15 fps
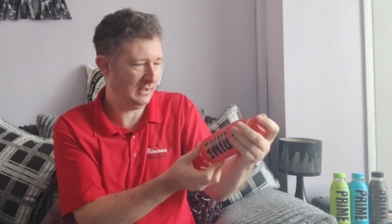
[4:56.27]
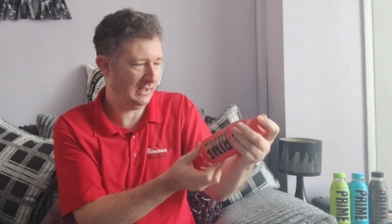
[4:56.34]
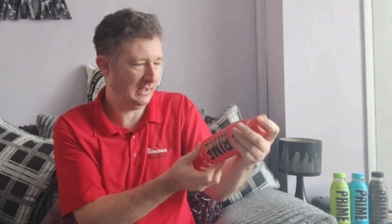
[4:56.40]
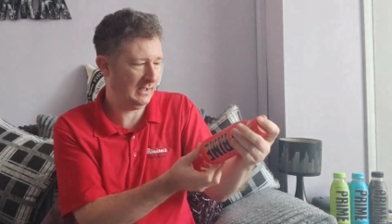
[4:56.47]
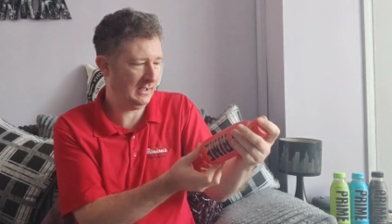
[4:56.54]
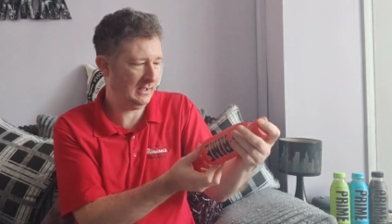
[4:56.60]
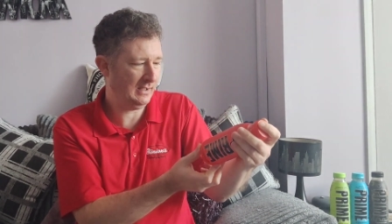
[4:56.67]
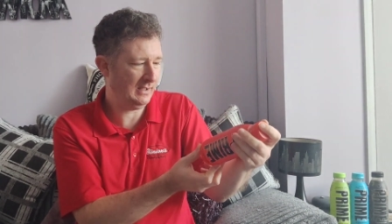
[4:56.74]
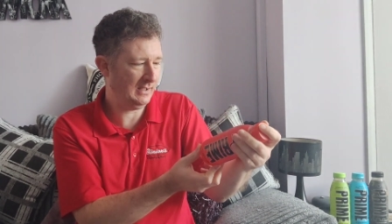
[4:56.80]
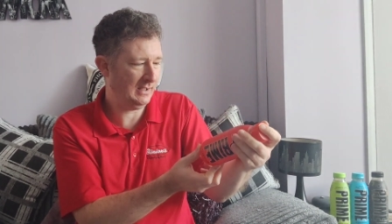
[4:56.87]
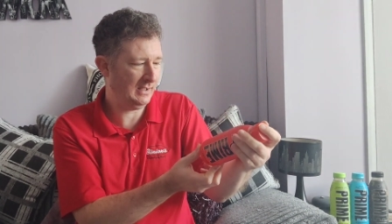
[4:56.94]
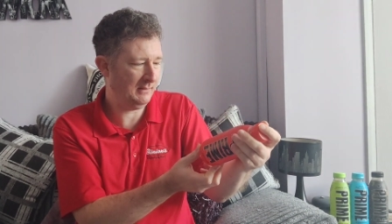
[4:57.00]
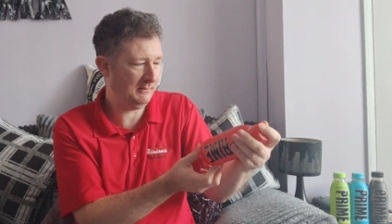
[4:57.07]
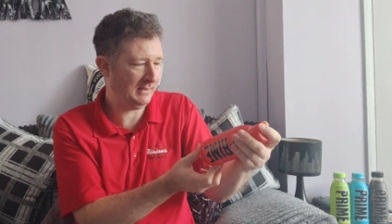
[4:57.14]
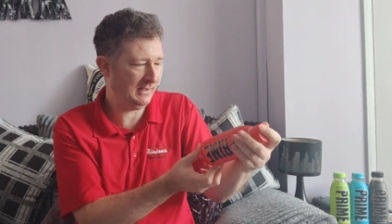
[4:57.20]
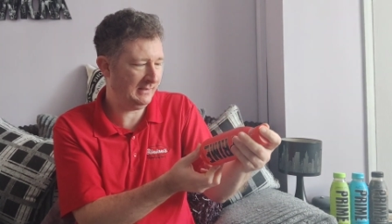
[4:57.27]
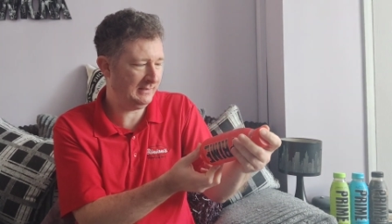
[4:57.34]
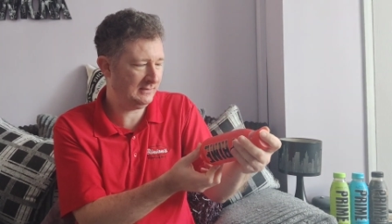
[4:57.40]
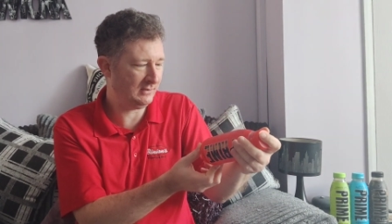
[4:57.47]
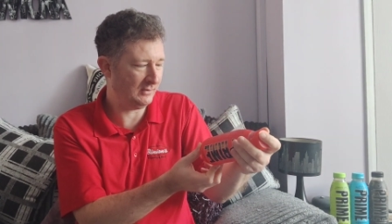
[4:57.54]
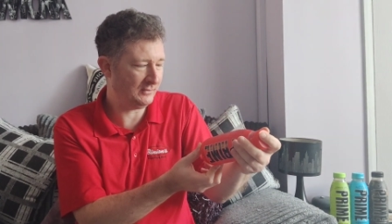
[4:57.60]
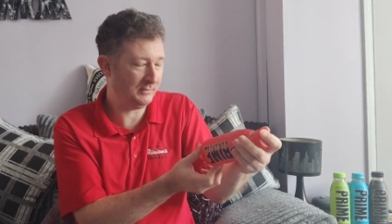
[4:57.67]
Uh, and
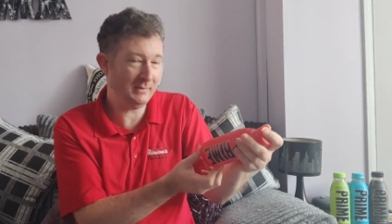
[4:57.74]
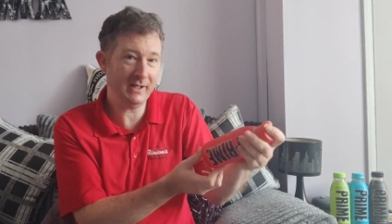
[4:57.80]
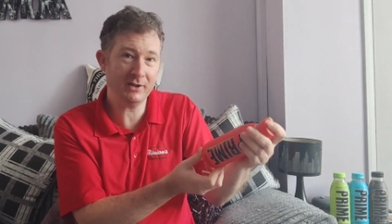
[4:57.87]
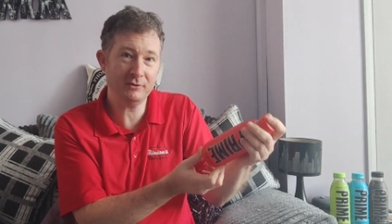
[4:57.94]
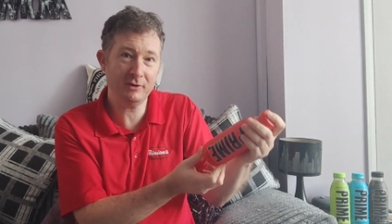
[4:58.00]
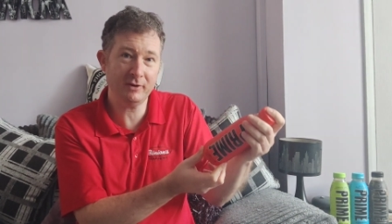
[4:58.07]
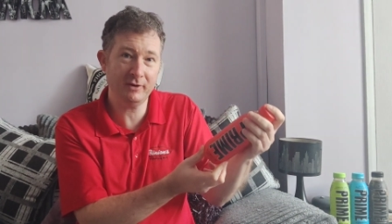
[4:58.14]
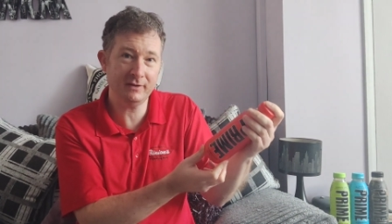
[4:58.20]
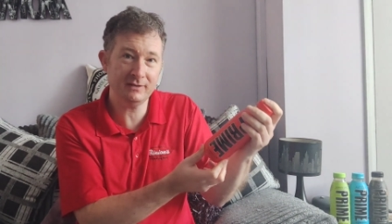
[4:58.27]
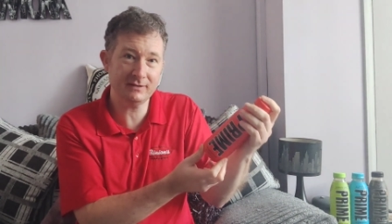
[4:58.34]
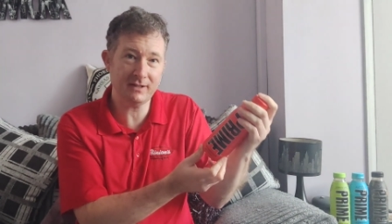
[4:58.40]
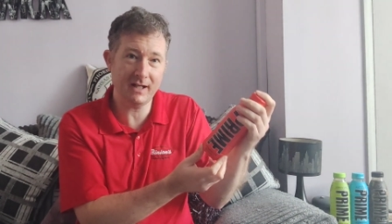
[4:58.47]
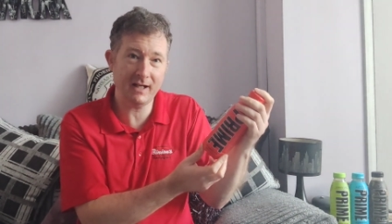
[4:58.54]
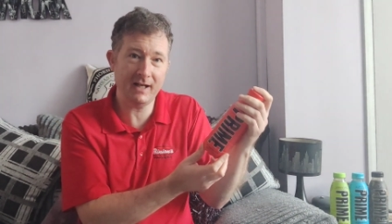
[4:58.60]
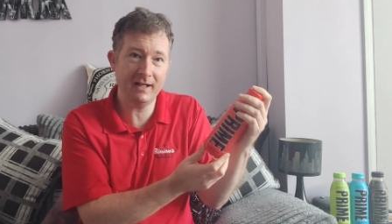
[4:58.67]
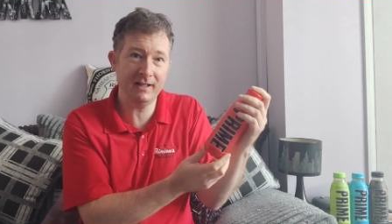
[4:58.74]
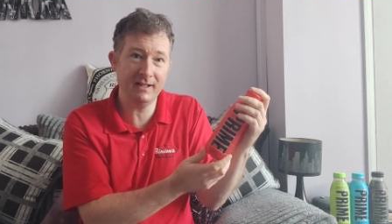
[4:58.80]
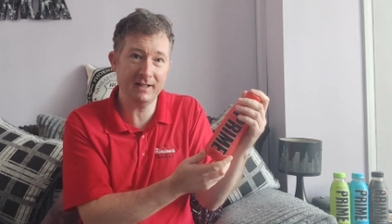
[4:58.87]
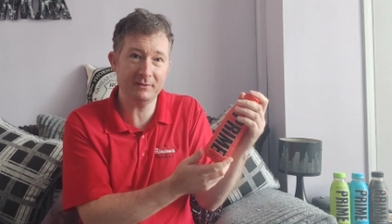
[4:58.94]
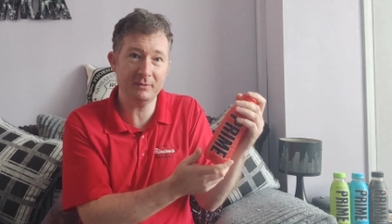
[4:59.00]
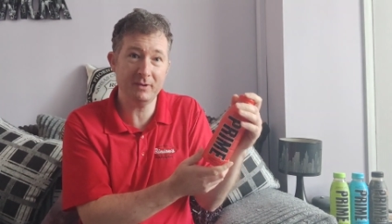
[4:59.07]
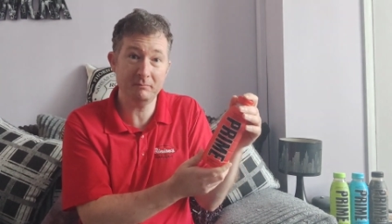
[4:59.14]
it's got some electrolytes, and
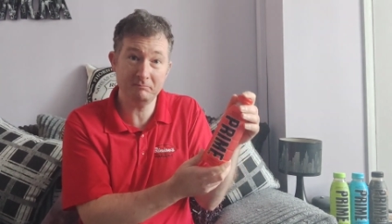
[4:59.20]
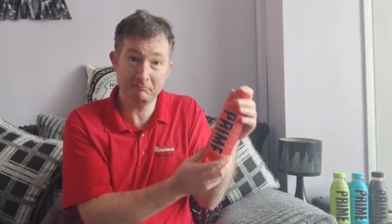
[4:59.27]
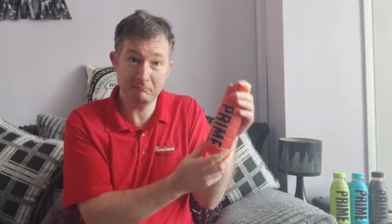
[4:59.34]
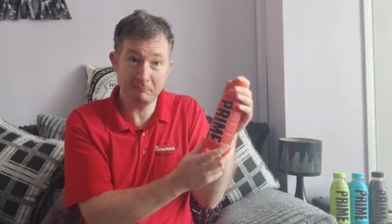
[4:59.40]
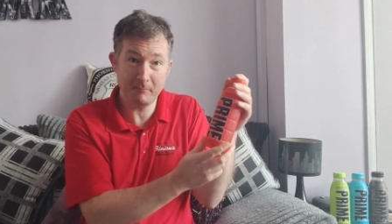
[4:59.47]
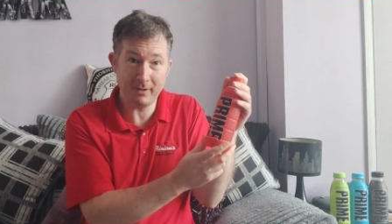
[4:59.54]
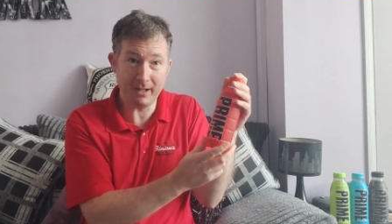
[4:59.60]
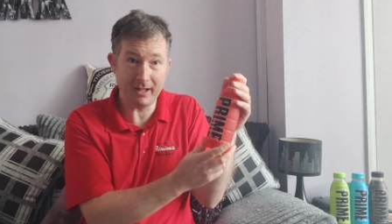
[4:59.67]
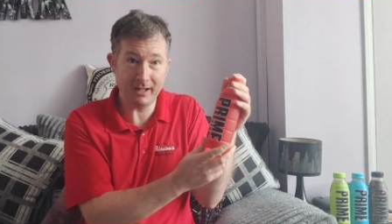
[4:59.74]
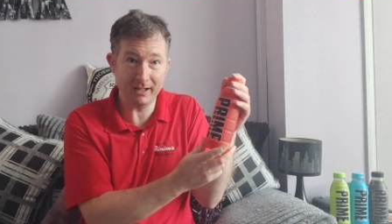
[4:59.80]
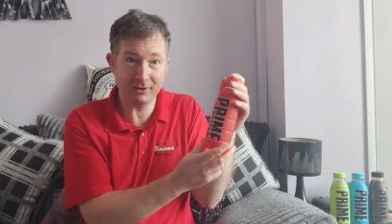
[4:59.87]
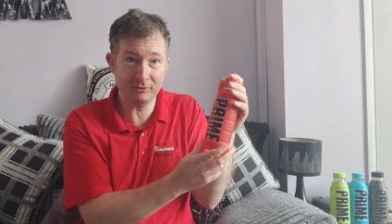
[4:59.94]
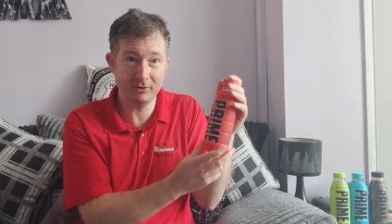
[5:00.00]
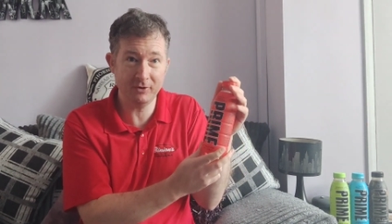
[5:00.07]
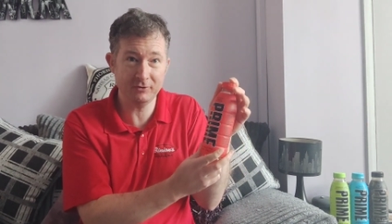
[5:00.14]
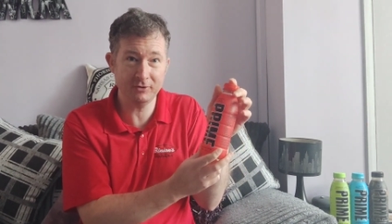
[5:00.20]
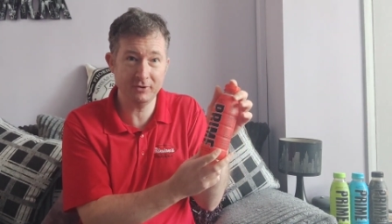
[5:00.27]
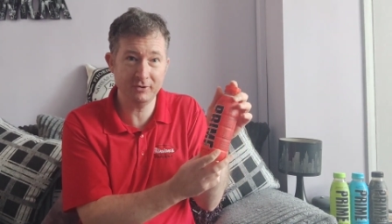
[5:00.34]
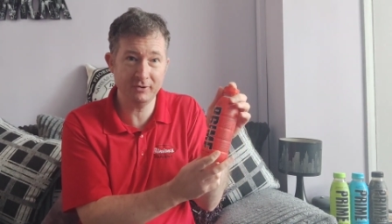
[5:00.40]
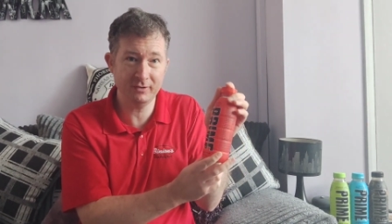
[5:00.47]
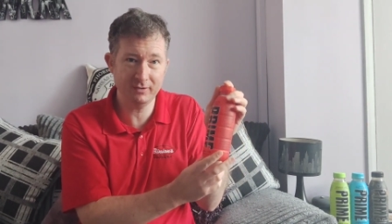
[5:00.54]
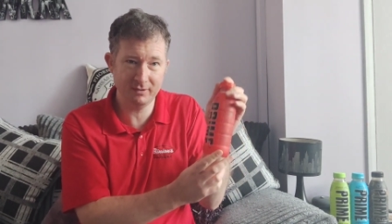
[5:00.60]
guess what? Electrolytes are
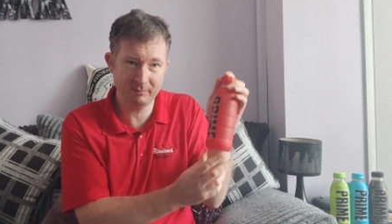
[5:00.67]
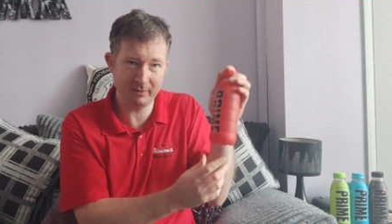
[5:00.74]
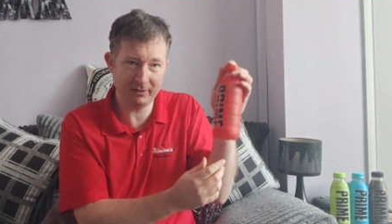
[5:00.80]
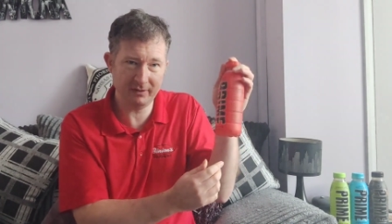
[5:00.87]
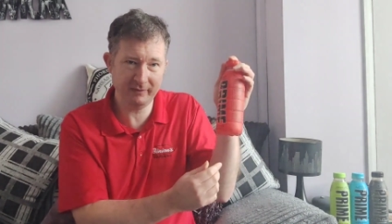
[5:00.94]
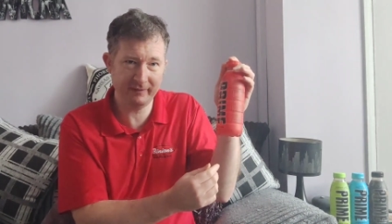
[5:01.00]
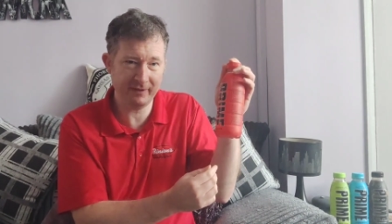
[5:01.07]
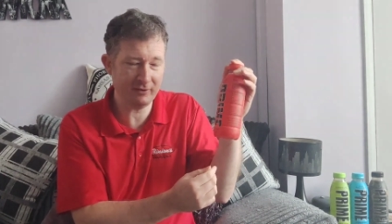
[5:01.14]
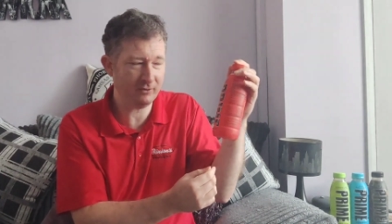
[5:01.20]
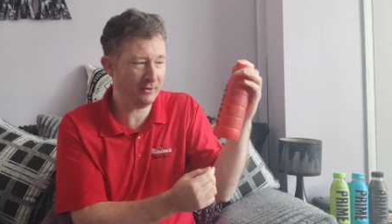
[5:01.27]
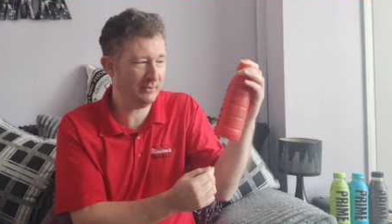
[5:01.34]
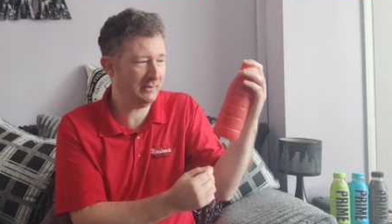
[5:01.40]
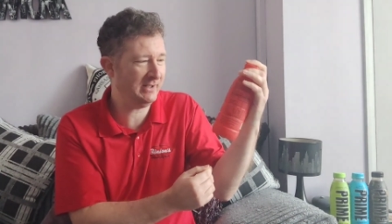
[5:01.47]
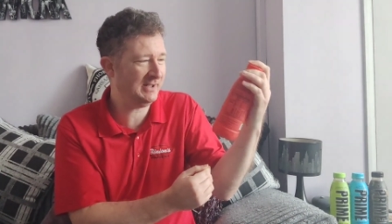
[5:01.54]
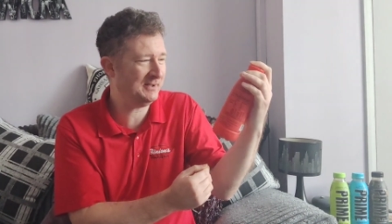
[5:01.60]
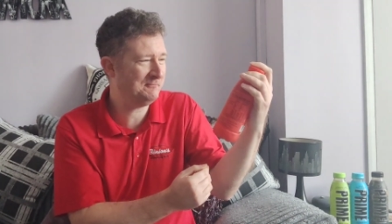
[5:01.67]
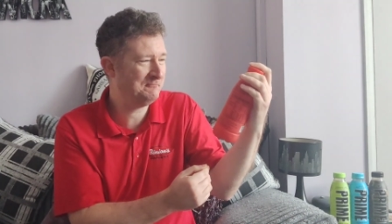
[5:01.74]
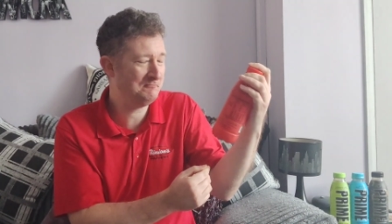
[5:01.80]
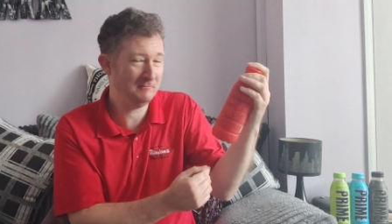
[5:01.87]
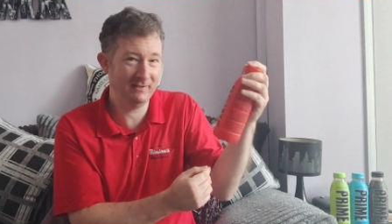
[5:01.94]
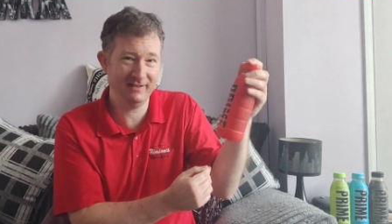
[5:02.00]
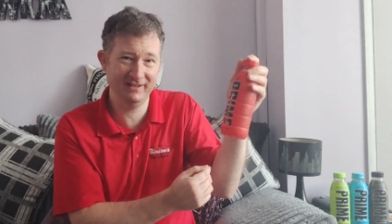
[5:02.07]
good, especially if you had diarrhea.
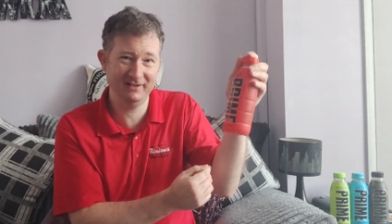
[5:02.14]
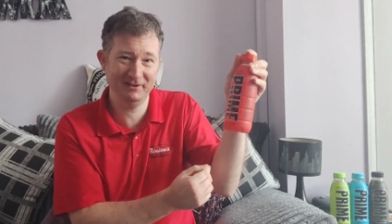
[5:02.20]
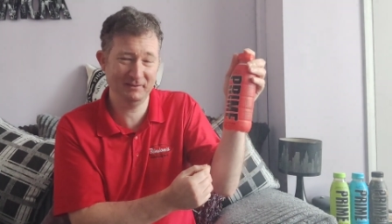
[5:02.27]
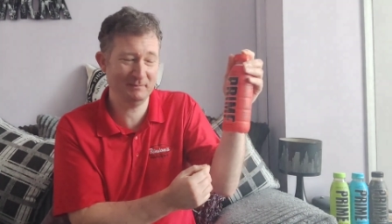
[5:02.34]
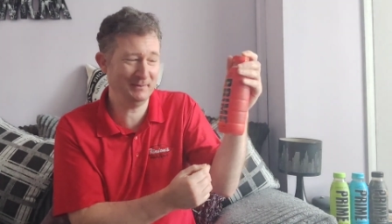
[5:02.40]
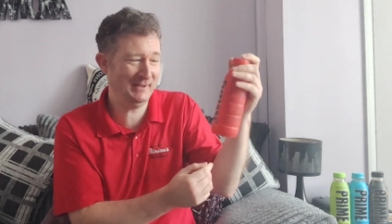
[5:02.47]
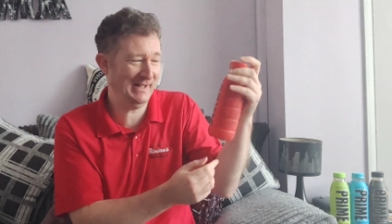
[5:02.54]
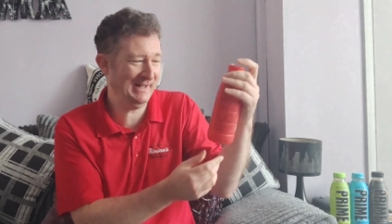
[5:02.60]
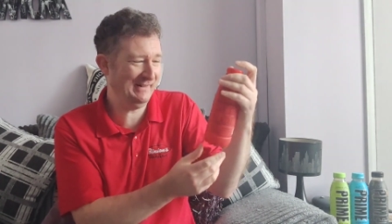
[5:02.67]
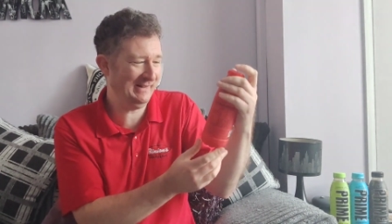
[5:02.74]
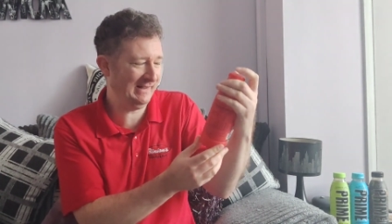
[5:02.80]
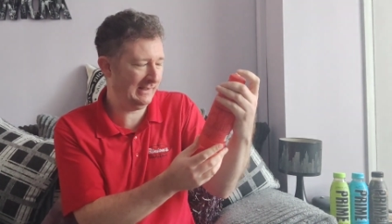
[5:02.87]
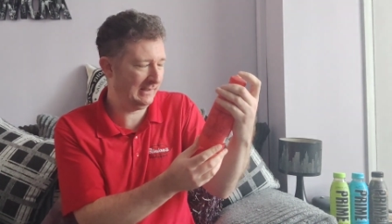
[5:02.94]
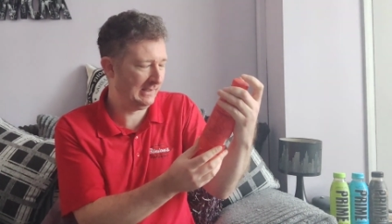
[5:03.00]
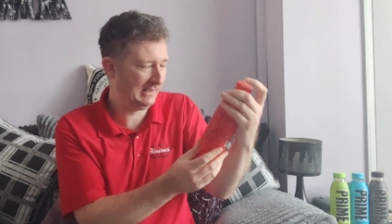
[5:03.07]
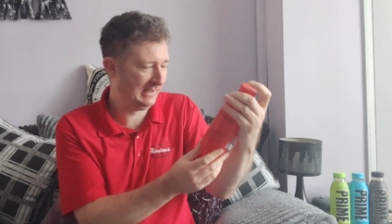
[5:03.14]
Just put it out there.